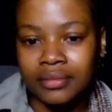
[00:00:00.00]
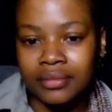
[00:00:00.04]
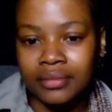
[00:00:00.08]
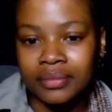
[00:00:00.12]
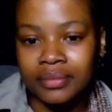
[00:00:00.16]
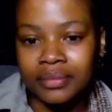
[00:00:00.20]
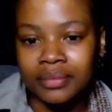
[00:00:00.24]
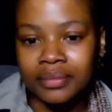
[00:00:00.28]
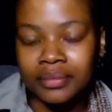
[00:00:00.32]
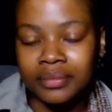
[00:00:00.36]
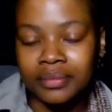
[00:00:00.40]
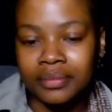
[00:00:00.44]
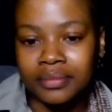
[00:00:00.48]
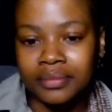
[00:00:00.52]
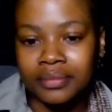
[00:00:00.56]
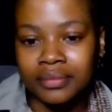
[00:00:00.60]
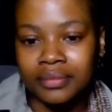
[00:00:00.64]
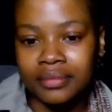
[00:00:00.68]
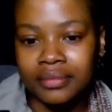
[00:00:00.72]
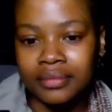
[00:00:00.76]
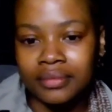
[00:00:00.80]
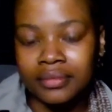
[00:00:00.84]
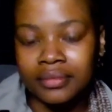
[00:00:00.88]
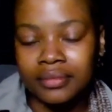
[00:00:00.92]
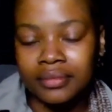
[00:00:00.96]

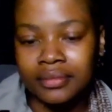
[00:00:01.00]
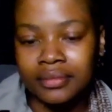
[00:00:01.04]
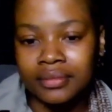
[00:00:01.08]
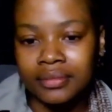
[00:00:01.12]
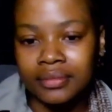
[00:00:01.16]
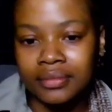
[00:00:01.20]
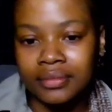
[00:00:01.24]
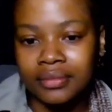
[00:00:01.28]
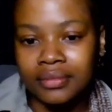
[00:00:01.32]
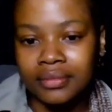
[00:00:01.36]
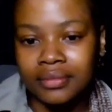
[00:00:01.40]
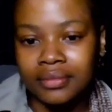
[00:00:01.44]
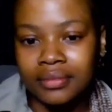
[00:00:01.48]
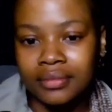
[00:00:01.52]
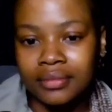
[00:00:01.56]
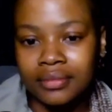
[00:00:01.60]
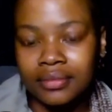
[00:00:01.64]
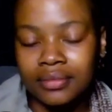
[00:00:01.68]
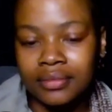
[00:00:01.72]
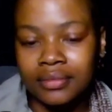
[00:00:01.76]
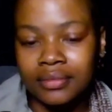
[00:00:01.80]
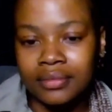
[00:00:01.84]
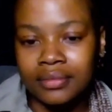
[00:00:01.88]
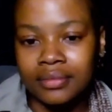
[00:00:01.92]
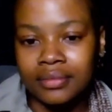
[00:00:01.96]

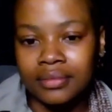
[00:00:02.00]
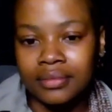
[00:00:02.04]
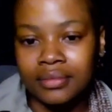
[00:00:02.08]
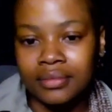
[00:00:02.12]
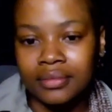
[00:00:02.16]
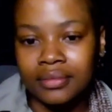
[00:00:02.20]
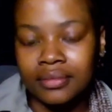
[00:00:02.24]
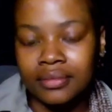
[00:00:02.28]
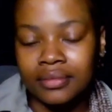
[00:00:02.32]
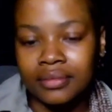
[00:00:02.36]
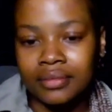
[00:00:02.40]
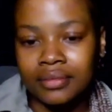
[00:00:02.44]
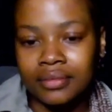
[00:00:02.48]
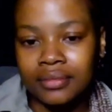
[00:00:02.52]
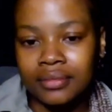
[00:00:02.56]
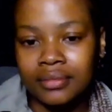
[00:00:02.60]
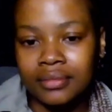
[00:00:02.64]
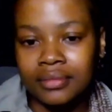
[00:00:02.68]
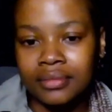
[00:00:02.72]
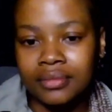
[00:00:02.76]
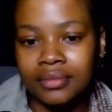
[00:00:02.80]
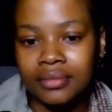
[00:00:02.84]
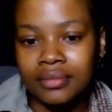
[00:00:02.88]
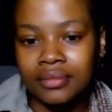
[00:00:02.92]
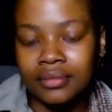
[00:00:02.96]

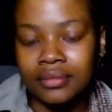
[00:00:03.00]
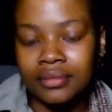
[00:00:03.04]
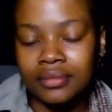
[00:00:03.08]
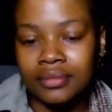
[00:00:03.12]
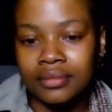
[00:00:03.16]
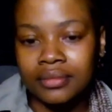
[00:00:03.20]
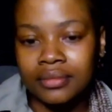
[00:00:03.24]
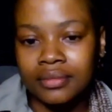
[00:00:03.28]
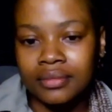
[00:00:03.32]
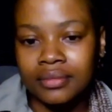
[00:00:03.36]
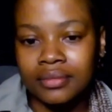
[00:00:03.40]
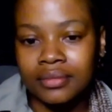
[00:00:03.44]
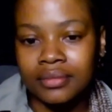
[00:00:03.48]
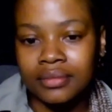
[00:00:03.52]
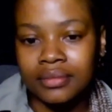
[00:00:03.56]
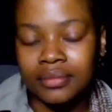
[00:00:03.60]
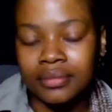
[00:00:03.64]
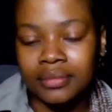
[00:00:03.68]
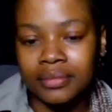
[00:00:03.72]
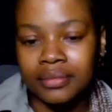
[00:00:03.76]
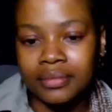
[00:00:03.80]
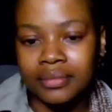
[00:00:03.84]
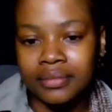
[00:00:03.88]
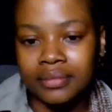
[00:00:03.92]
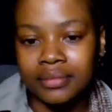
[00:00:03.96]

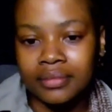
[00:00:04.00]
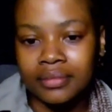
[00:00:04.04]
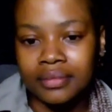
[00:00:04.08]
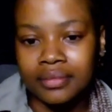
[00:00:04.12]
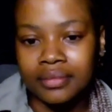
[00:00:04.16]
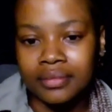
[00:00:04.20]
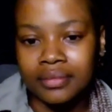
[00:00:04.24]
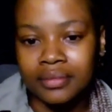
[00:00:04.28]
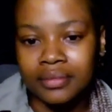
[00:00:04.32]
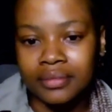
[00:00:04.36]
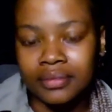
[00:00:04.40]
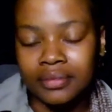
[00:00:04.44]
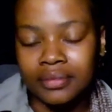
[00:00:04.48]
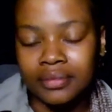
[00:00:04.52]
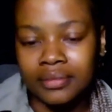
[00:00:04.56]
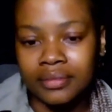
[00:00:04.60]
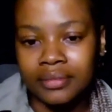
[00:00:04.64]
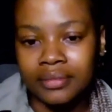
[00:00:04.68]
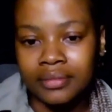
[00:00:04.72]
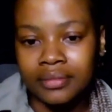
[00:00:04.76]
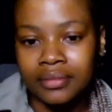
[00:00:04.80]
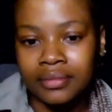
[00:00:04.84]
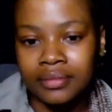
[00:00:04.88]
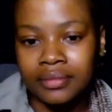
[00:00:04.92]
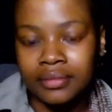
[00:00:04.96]

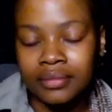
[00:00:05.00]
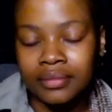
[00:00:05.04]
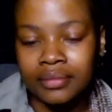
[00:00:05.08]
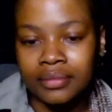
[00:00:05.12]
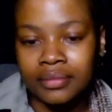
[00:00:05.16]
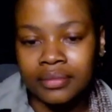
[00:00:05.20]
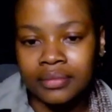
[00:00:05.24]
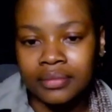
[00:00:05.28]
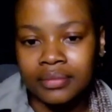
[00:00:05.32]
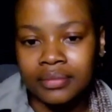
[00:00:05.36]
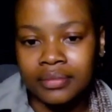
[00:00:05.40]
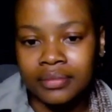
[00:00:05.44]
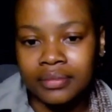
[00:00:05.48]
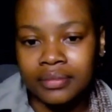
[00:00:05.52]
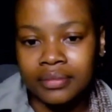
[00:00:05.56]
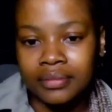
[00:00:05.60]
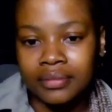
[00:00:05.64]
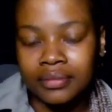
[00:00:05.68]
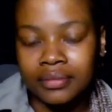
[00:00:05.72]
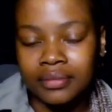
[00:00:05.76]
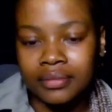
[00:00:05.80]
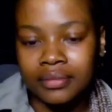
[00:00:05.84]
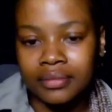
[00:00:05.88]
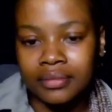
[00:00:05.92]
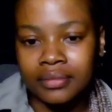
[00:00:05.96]

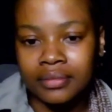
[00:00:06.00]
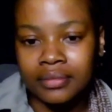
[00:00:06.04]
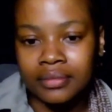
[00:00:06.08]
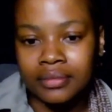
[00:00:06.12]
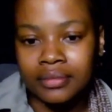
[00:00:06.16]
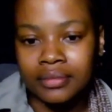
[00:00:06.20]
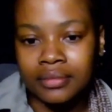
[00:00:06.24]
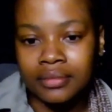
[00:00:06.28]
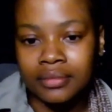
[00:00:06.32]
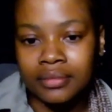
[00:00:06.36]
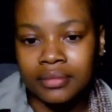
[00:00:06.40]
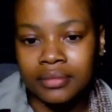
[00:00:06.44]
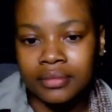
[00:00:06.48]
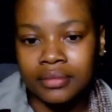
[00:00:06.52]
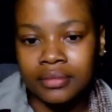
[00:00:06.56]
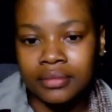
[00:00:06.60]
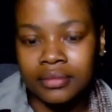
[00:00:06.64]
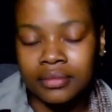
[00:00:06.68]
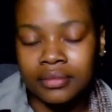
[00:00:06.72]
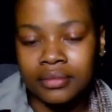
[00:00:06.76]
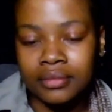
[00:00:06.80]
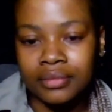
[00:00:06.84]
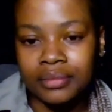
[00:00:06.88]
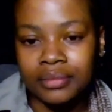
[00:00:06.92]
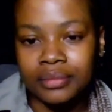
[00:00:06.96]

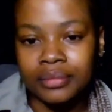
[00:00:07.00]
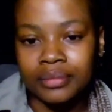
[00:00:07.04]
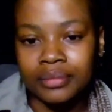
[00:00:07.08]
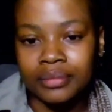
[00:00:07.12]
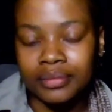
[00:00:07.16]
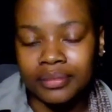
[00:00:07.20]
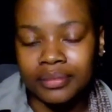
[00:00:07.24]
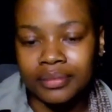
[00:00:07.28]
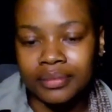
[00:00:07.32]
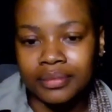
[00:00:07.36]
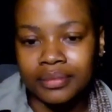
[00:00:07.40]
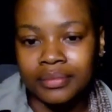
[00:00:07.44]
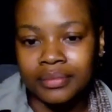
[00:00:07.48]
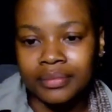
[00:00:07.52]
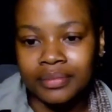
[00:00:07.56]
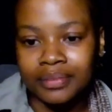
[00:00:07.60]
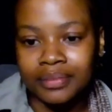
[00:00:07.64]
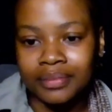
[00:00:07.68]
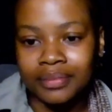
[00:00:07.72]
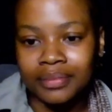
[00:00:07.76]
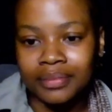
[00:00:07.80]
(not speaking)